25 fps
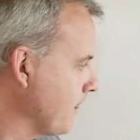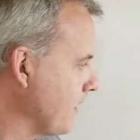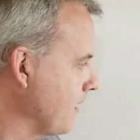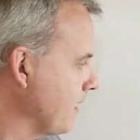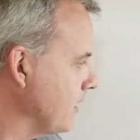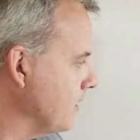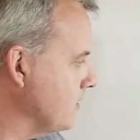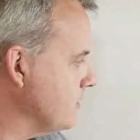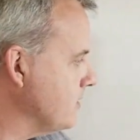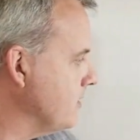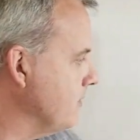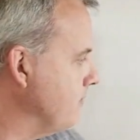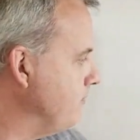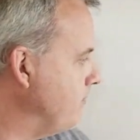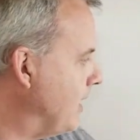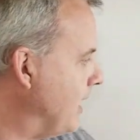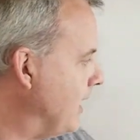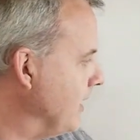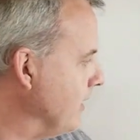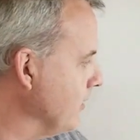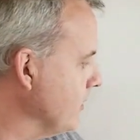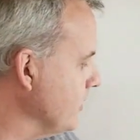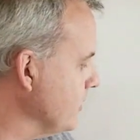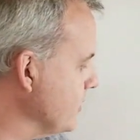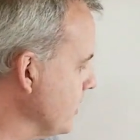because the
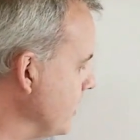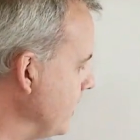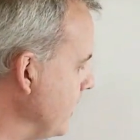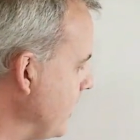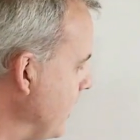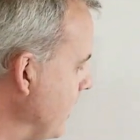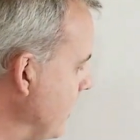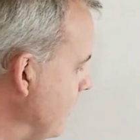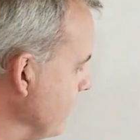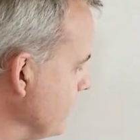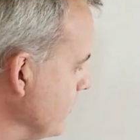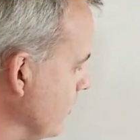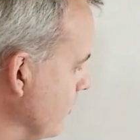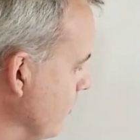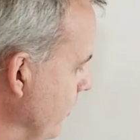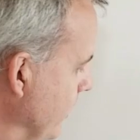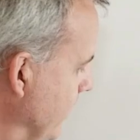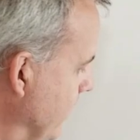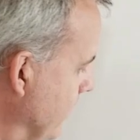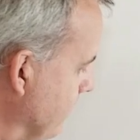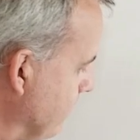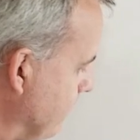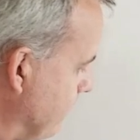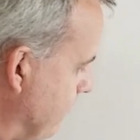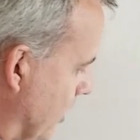buyer is going to have to
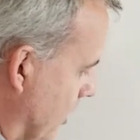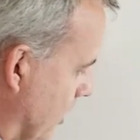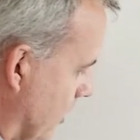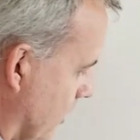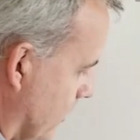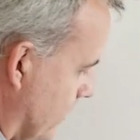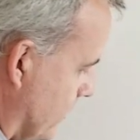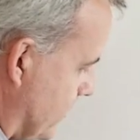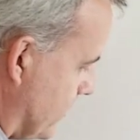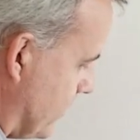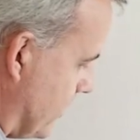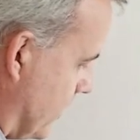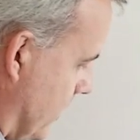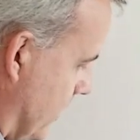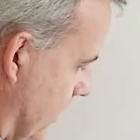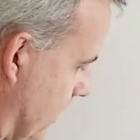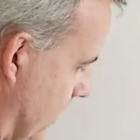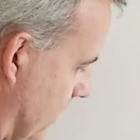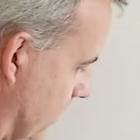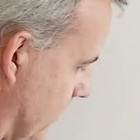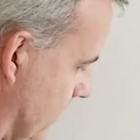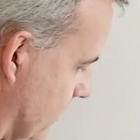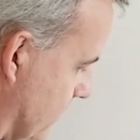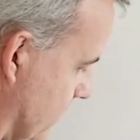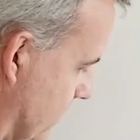reimburse
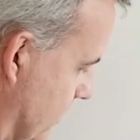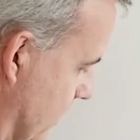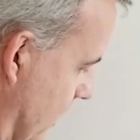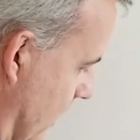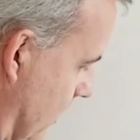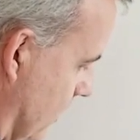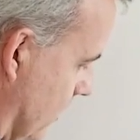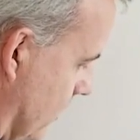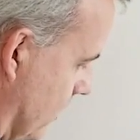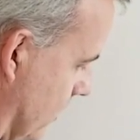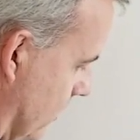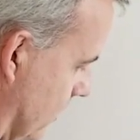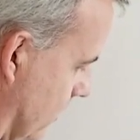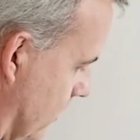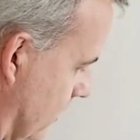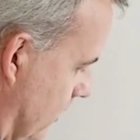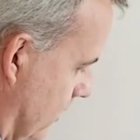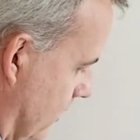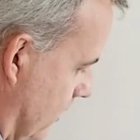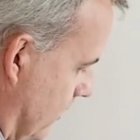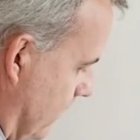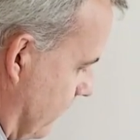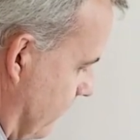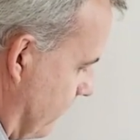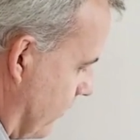the seller
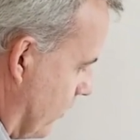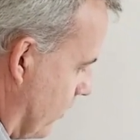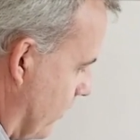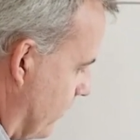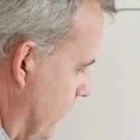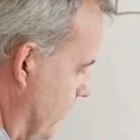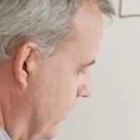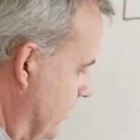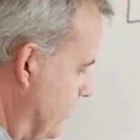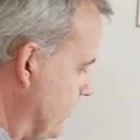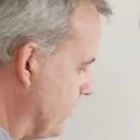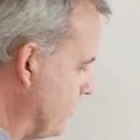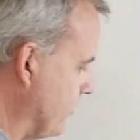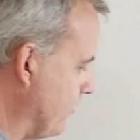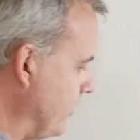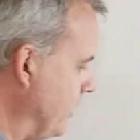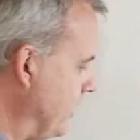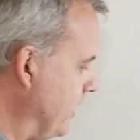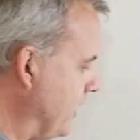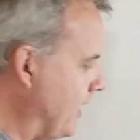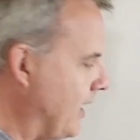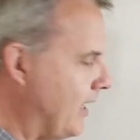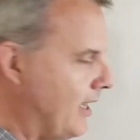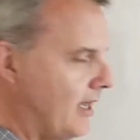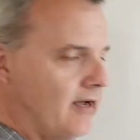for these
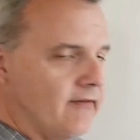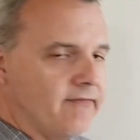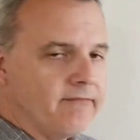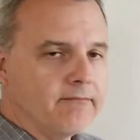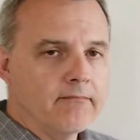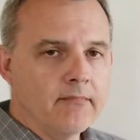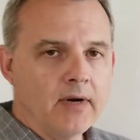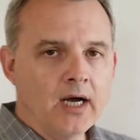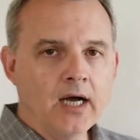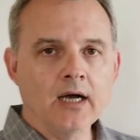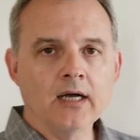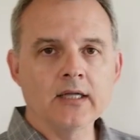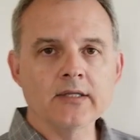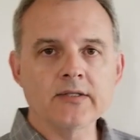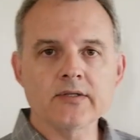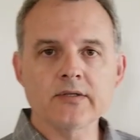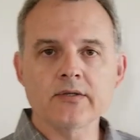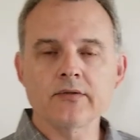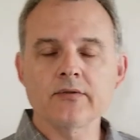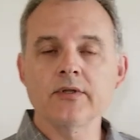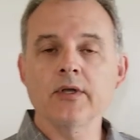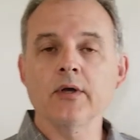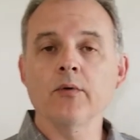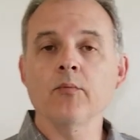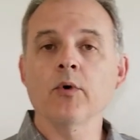3.5
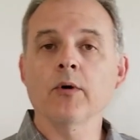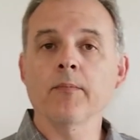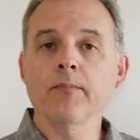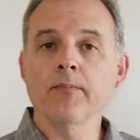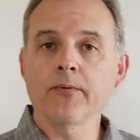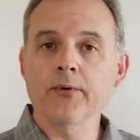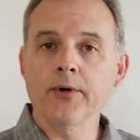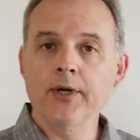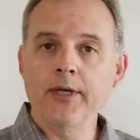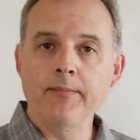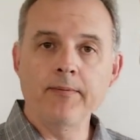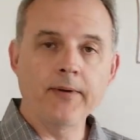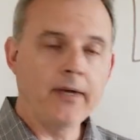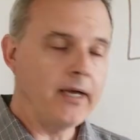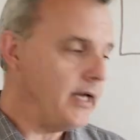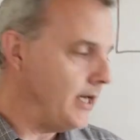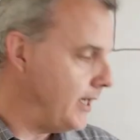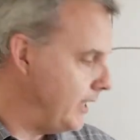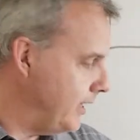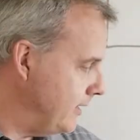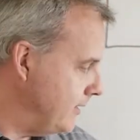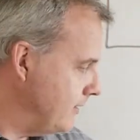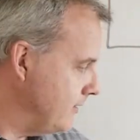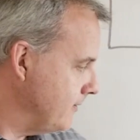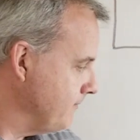months that were
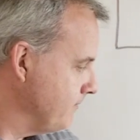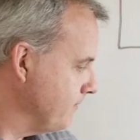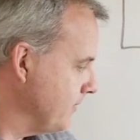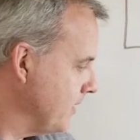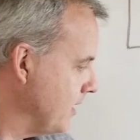prepaid.